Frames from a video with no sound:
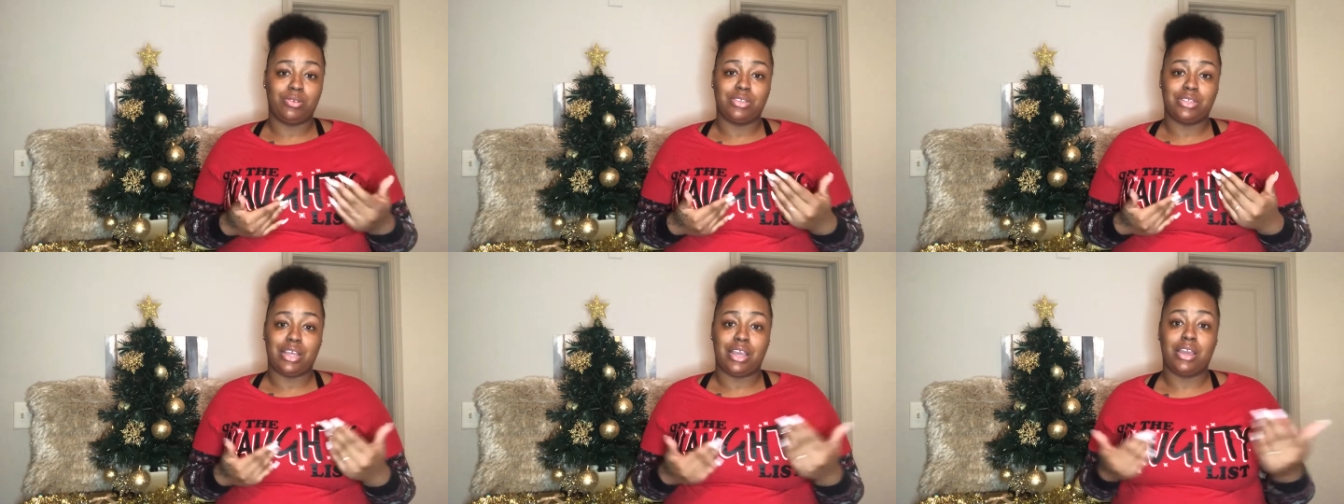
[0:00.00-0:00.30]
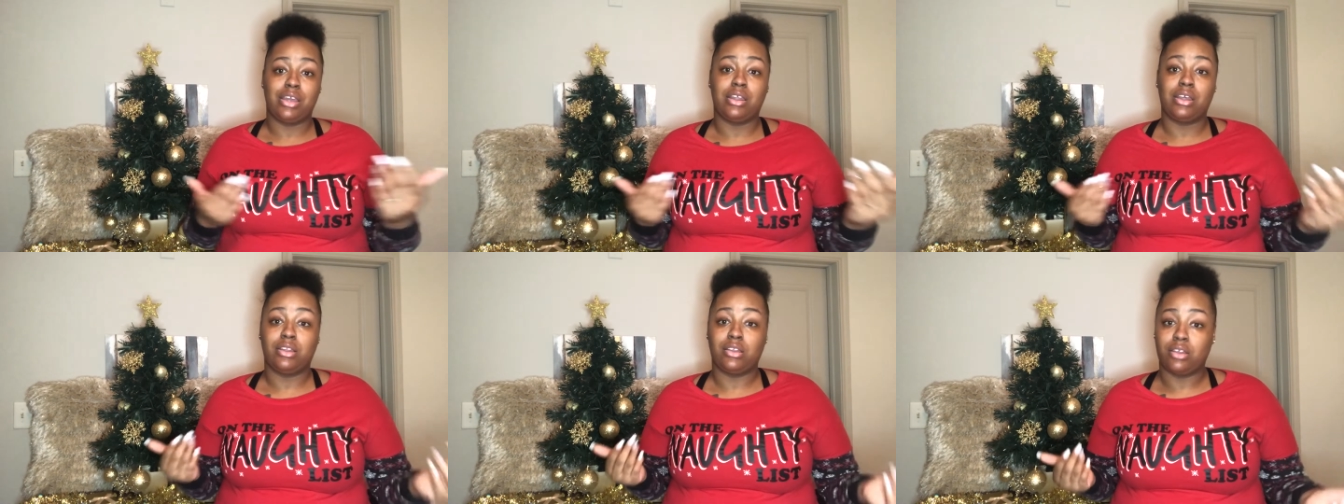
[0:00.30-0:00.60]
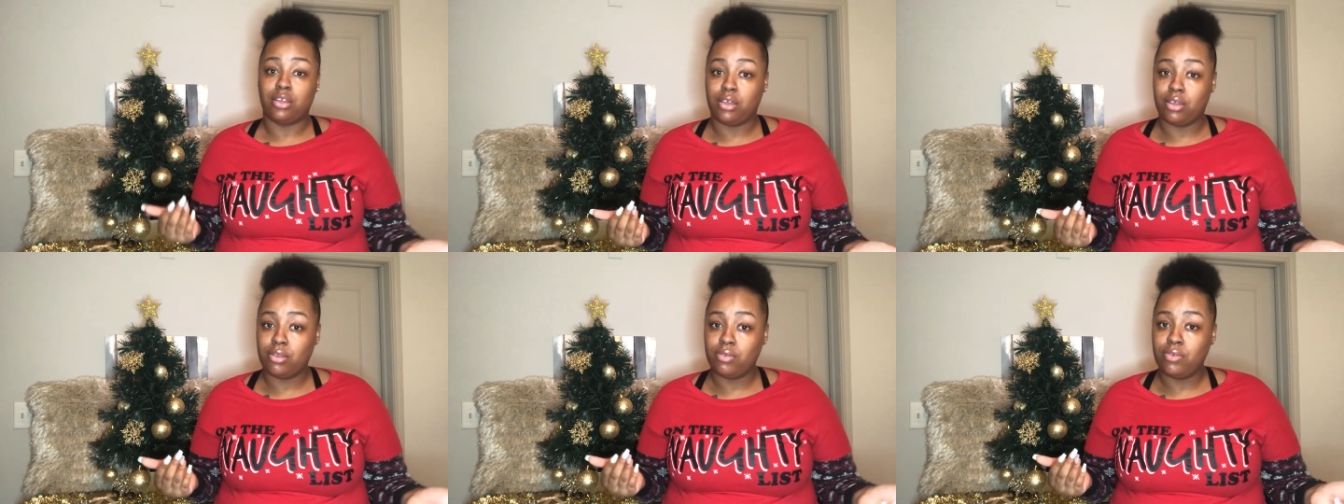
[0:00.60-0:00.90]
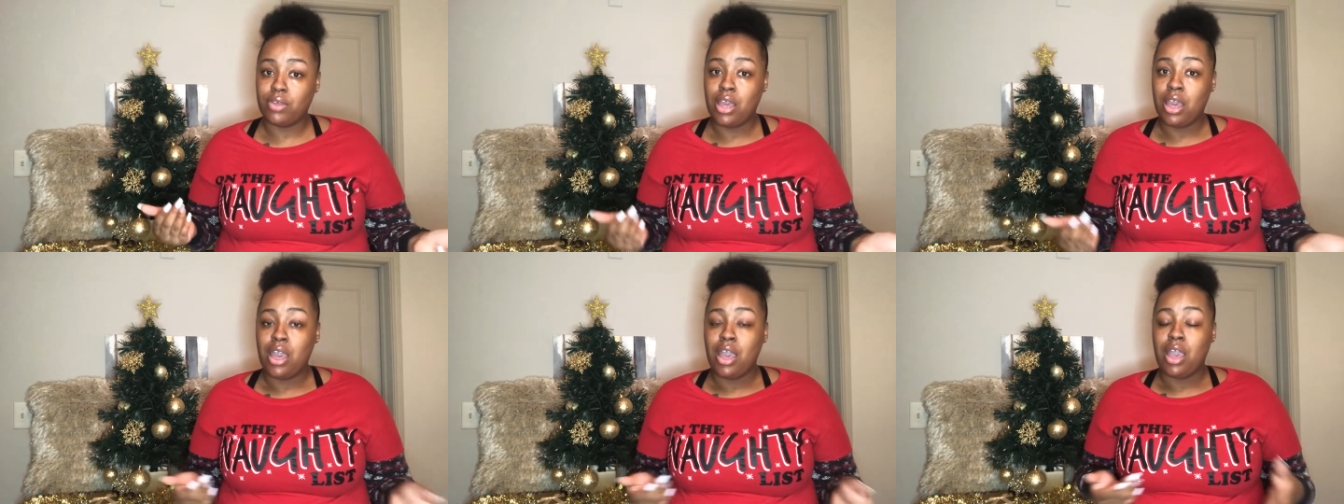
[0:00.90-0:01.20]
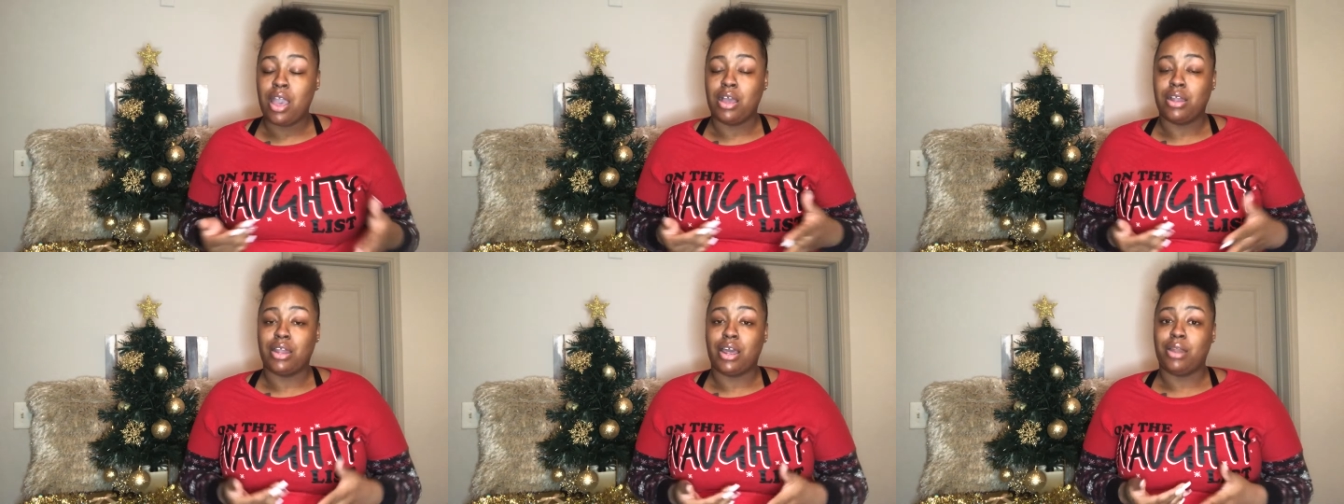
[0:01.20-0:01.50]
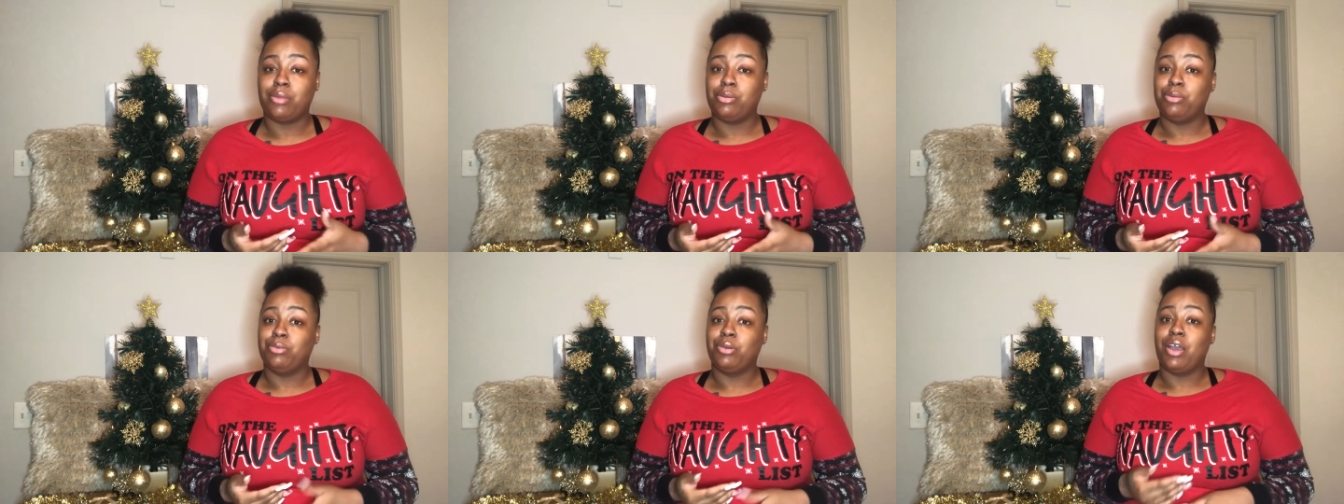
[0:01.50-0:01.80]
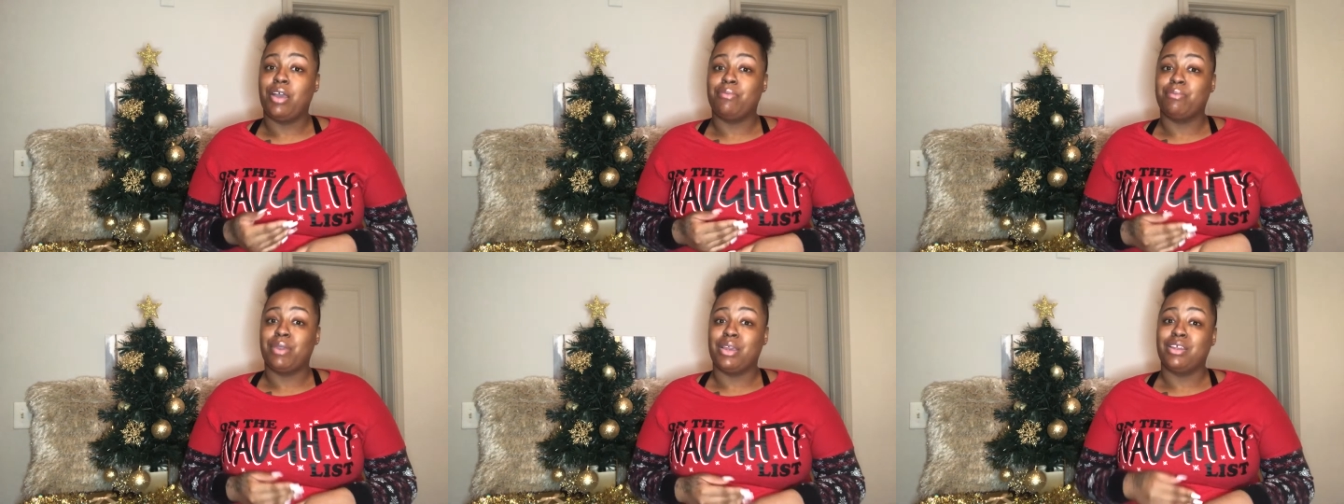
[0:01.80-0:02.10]
say it enough. A lot of people
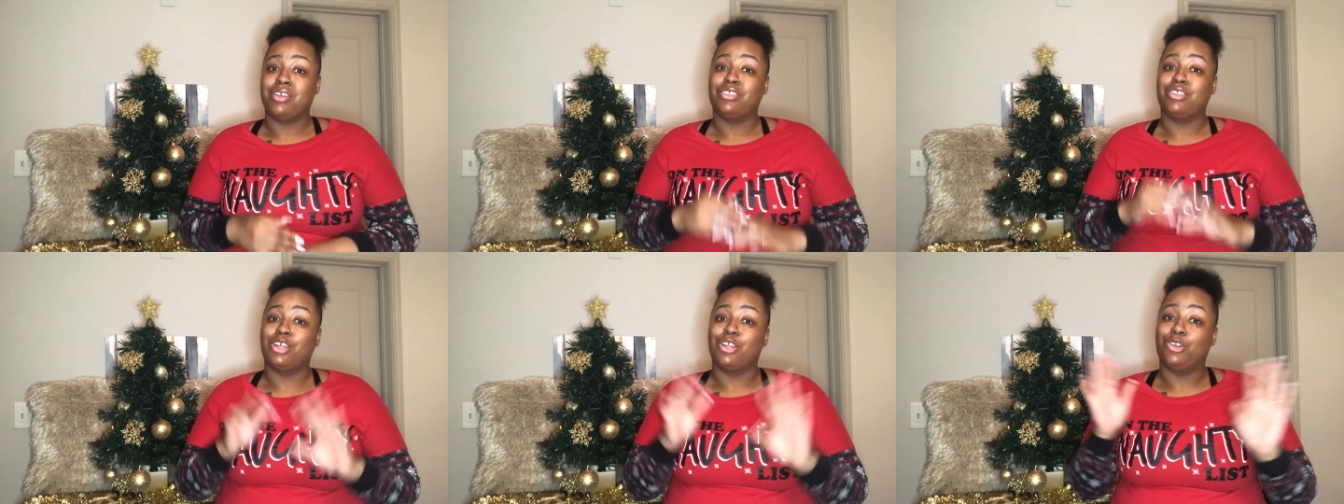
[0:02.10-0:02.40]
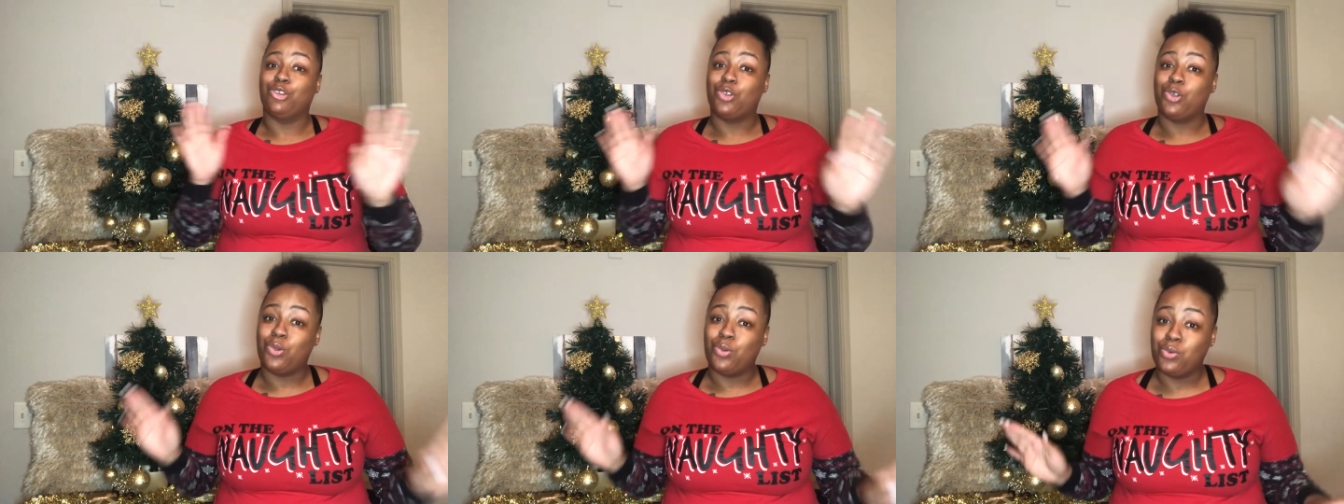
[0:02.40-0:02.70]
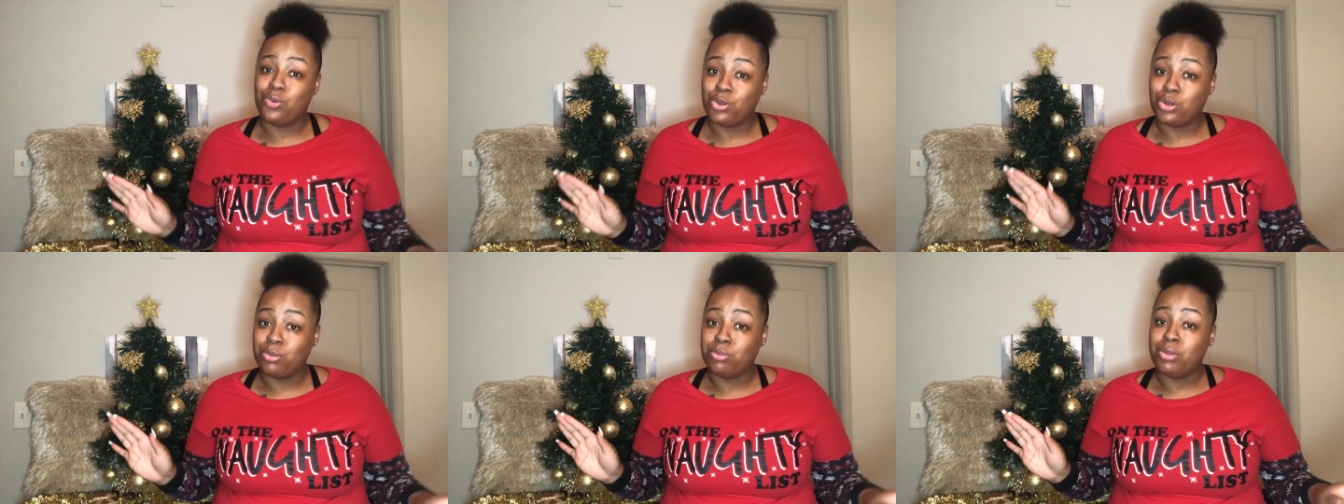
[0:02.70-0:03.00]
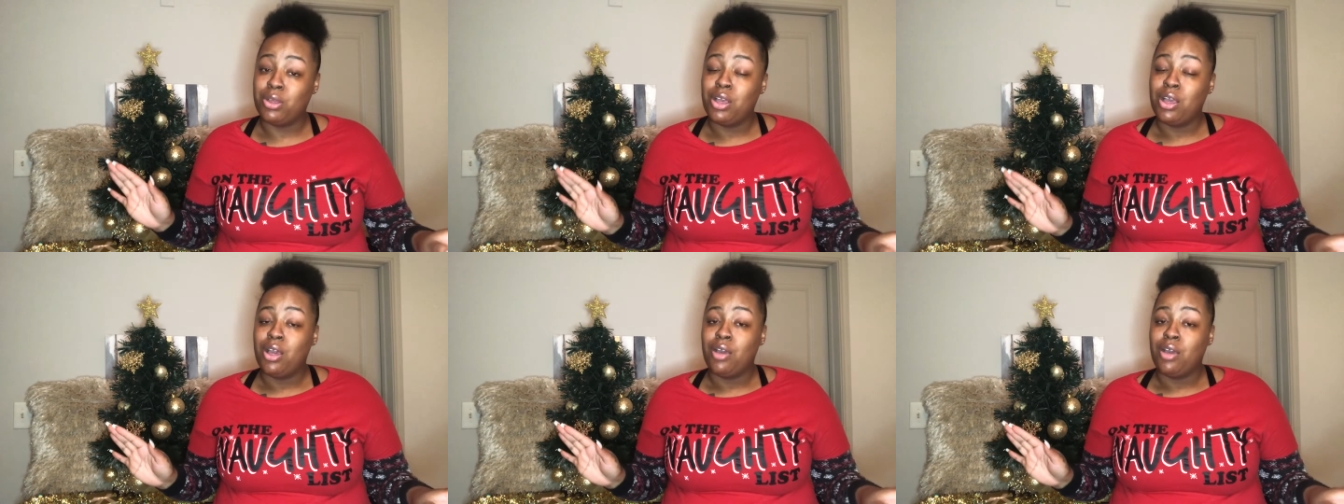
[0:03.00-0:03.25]
have made it the norm